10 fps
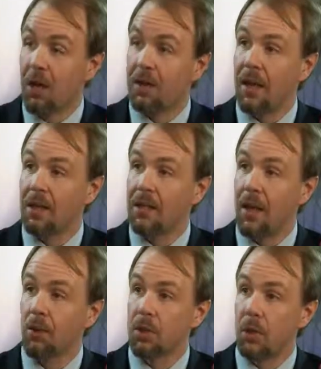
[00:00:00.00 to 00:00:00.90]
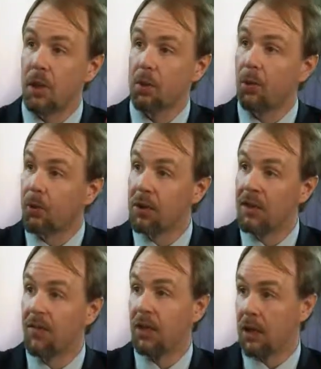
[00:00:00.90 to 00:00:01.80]
that is now responsible for
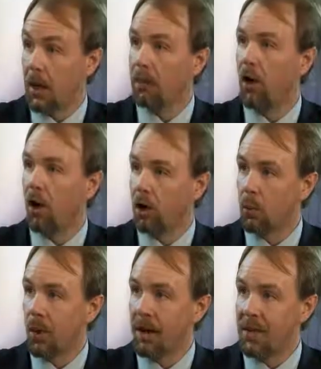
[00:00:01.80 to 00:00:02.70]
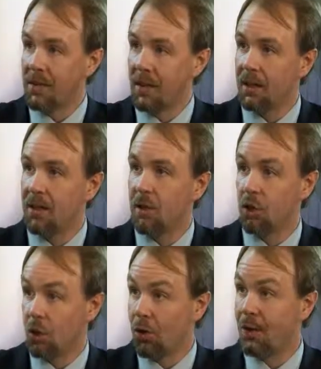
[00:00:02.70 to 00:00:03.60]
divvying up the hardware assets,
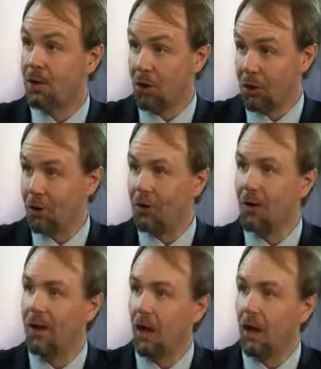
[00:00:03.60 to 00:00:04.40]
ensuring secure